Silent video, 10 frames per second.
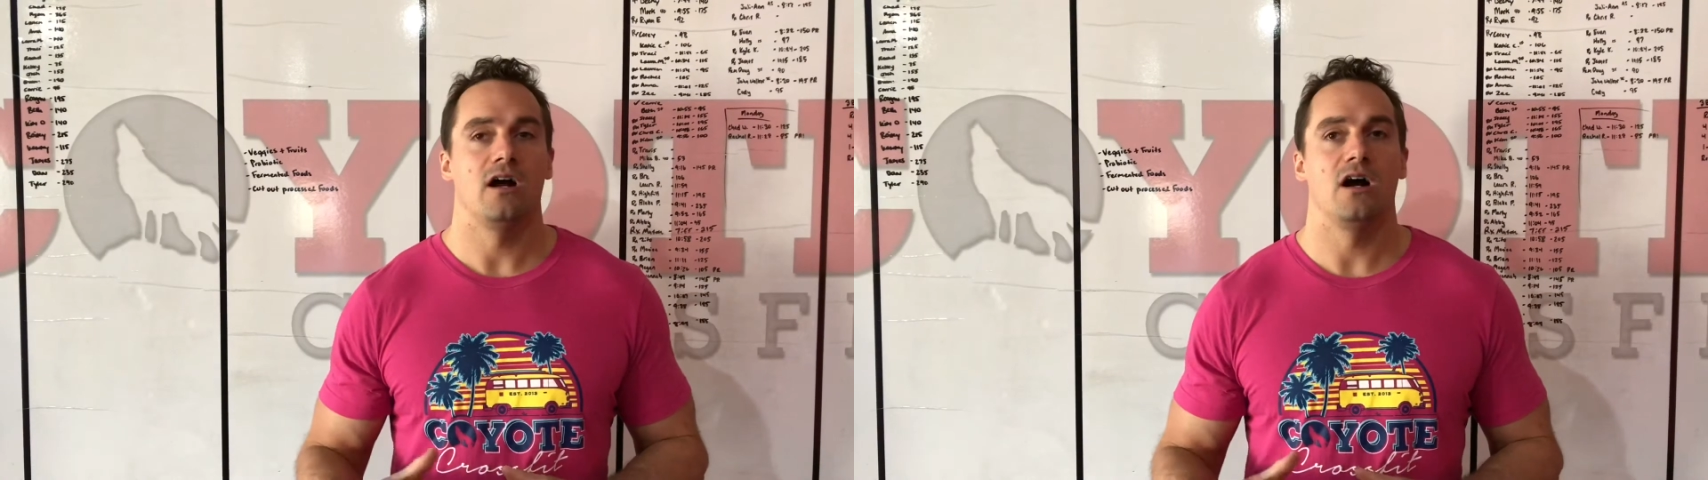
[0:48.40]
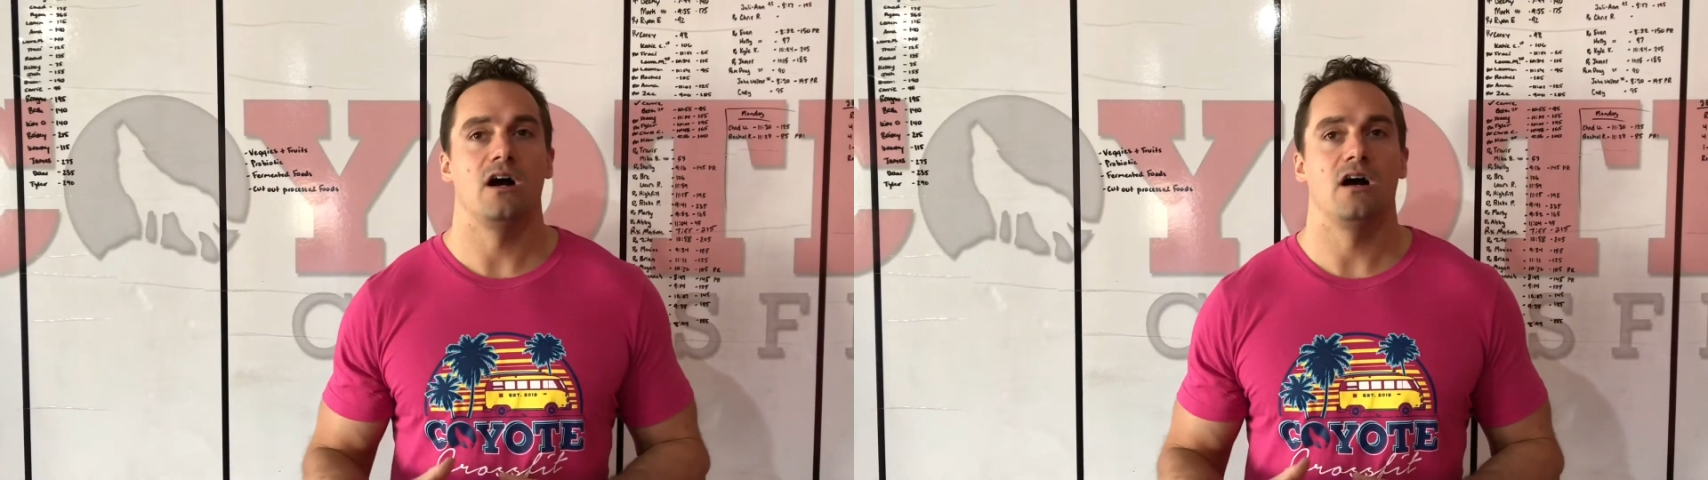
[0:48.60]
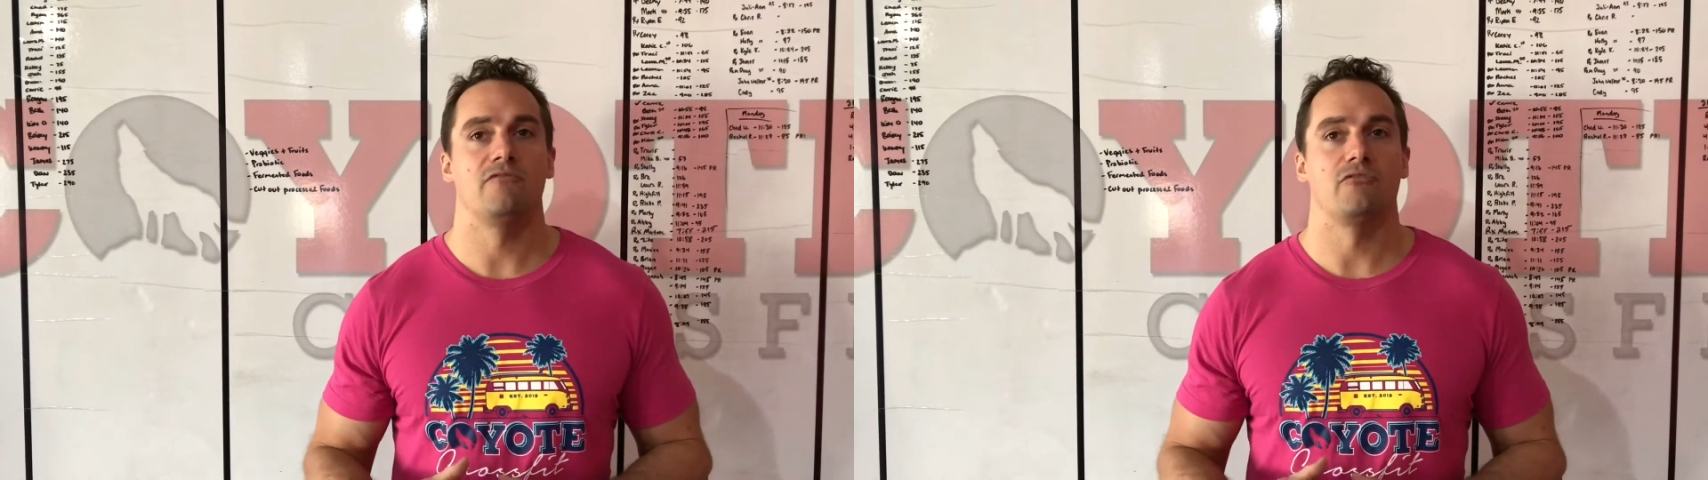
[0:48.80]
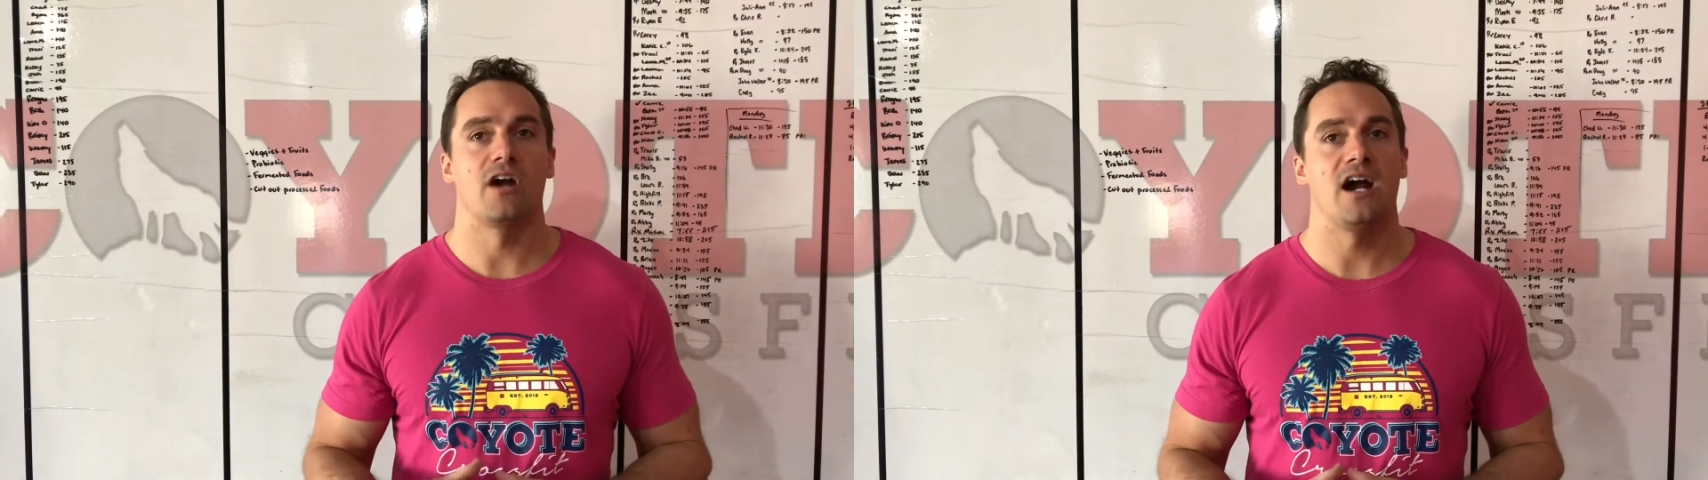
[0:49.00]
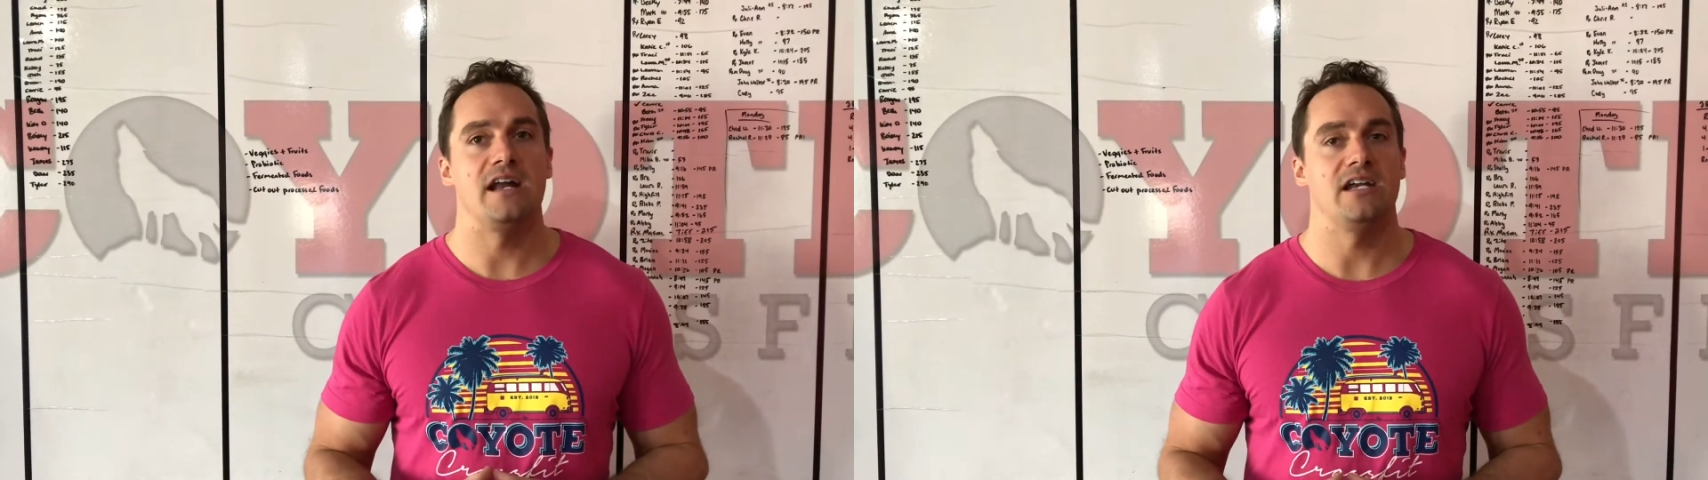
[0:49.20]
uh,
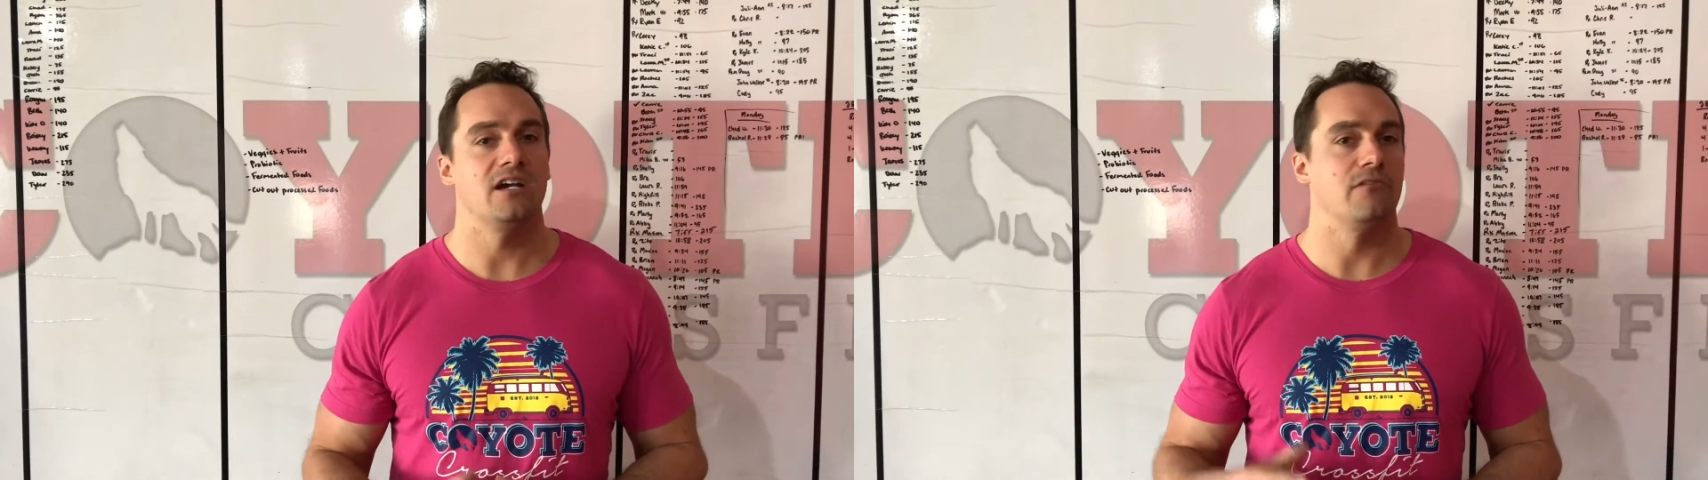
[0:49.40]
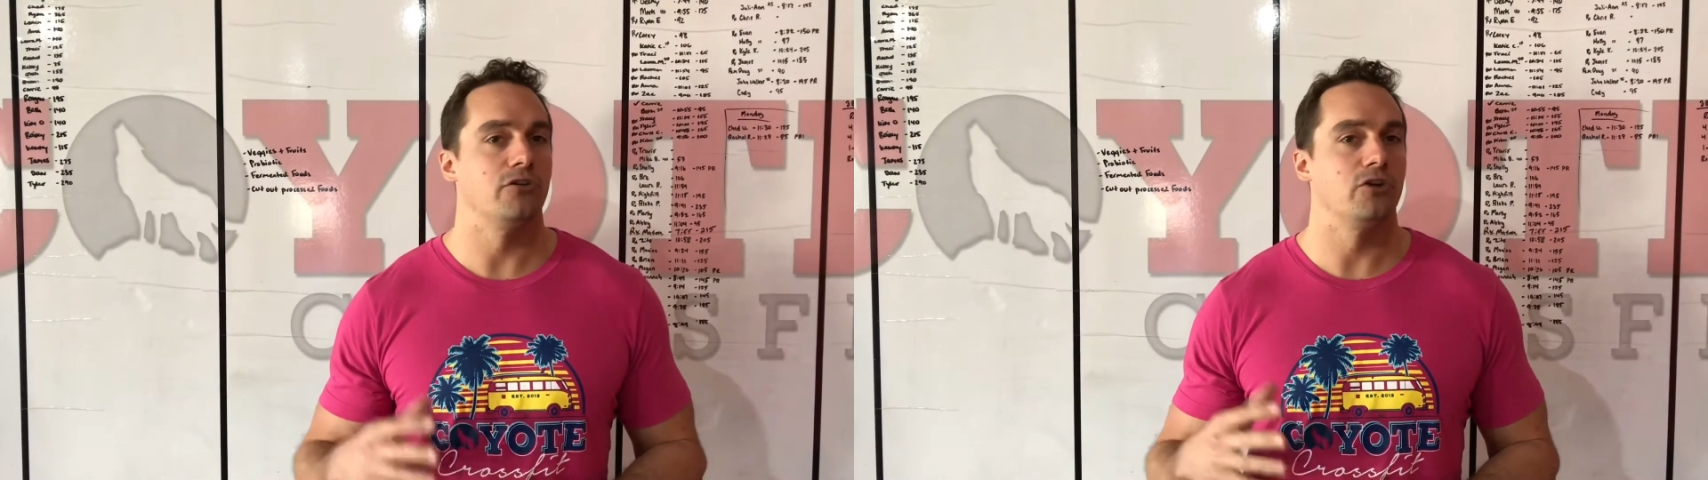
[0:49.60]
variety of